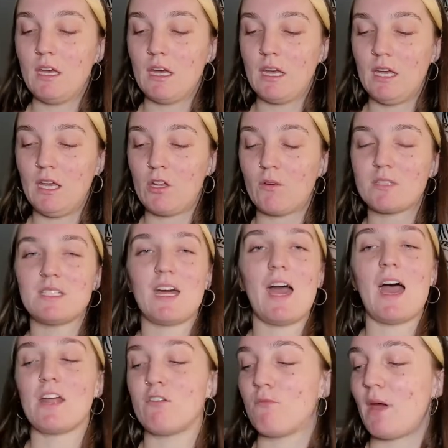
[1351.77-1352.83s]
You know, it's
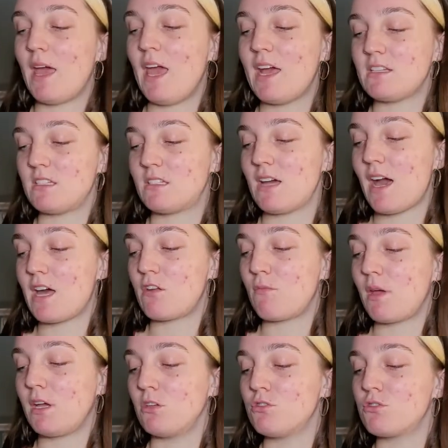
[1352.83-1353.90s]
not out of my hands. It's not out of
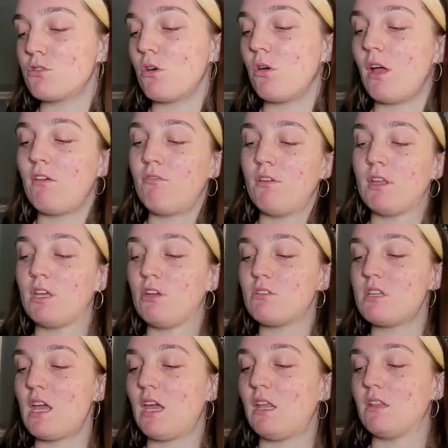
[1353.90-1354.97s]
my control. I feel like you're
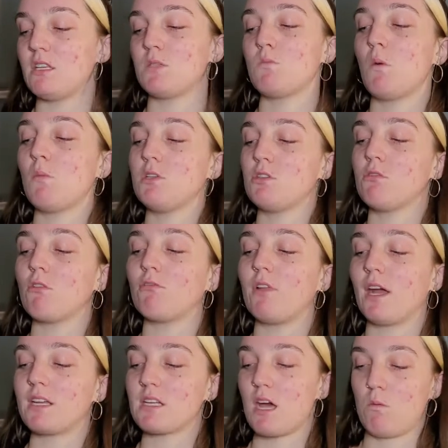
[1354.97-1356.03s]
taking this moment to
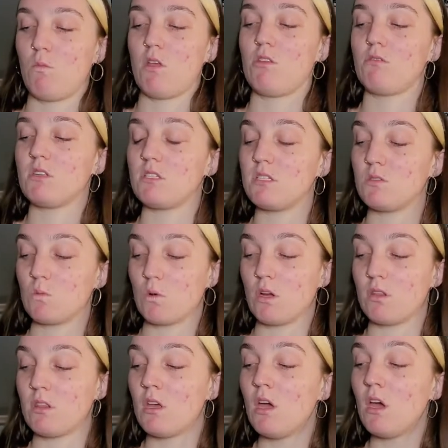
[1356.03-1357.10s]
reflect on whether this is
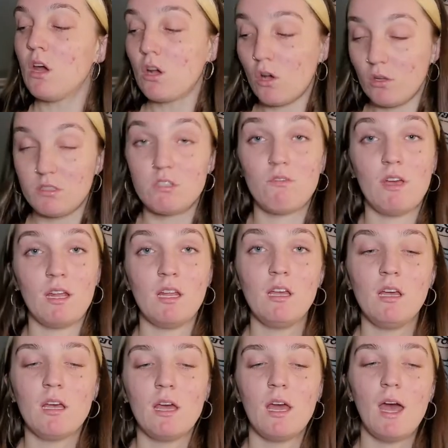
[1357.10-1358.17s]
worth
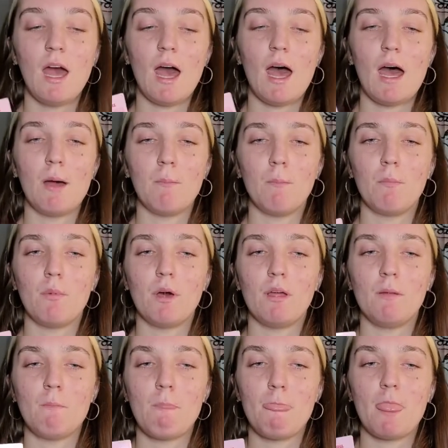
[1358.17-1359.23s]
cultivating,
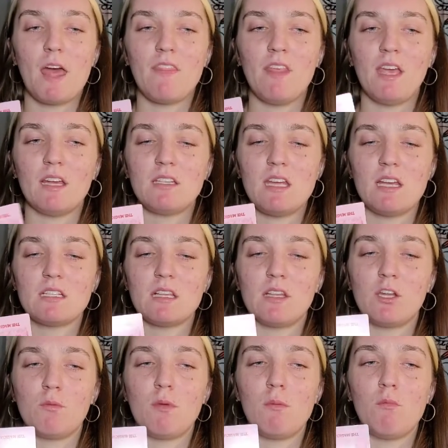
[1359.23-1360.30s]
but I think it takes a
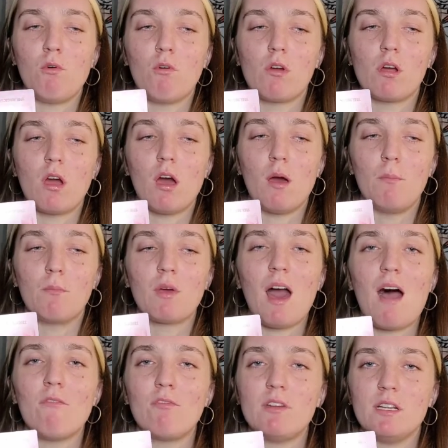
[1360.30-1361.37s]
little bit more
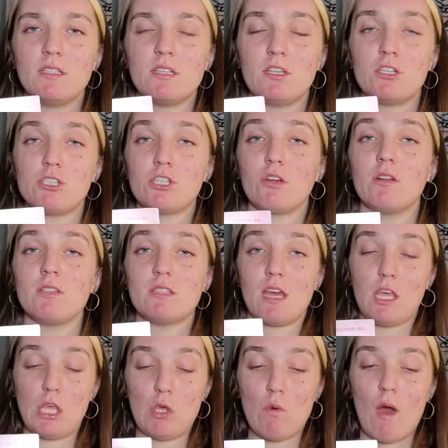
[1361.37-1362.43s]
confidence and assurance
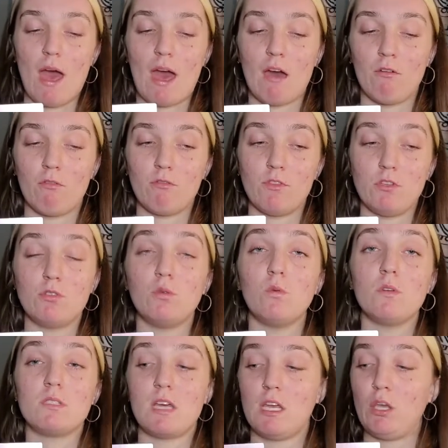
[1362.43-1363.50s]
that you have the
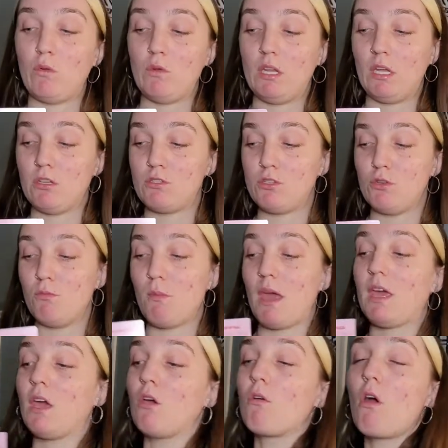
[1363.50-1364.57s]
tools that you need to
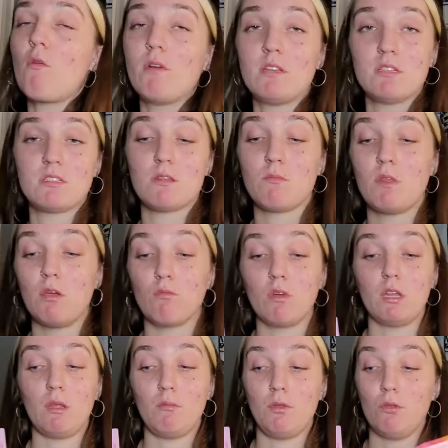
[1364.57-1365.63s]
make it grow into something
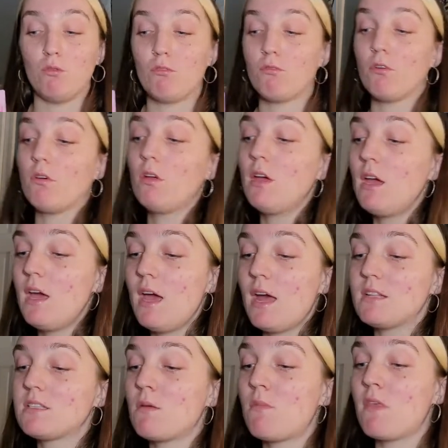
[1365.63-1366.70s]
really beautiful
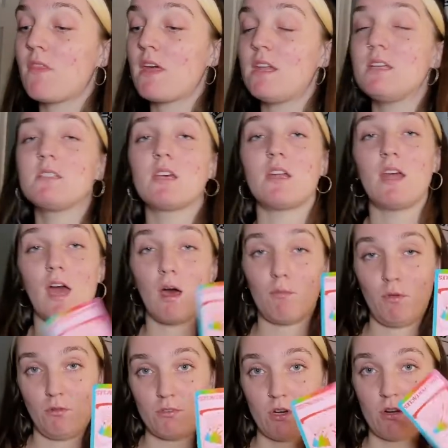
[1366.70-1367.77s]
and something that is going to
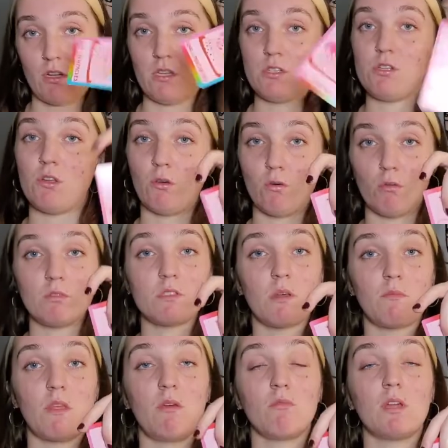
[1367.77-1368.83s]
help you turn into
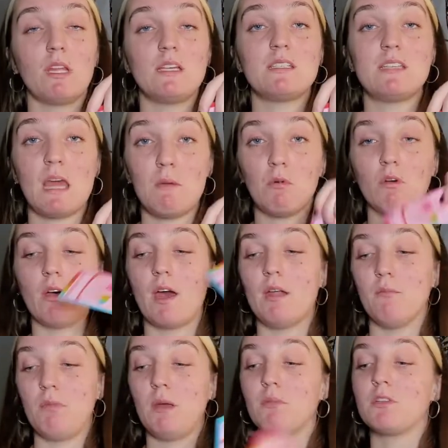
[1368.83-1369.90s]
something really stable
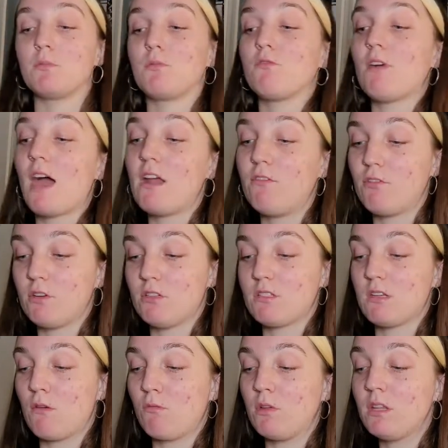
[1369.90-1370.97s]
and be able to provide for
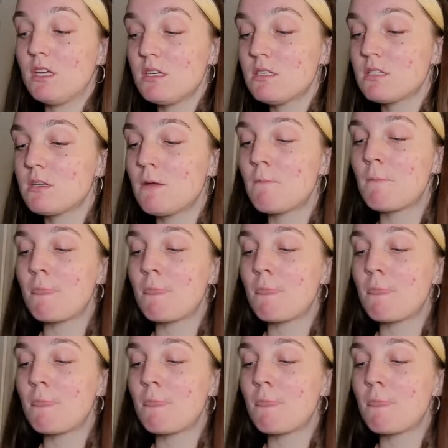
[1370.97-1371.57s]
yourself with this.